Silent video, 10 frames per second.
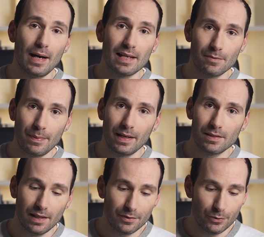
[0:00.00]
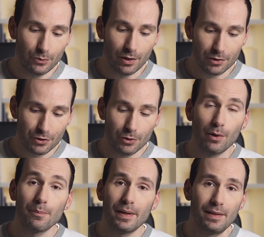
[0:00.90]
aspects that do not show
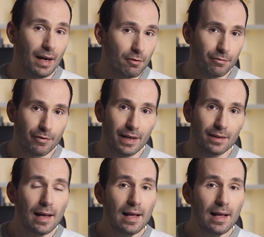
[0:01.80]
up in Alfred,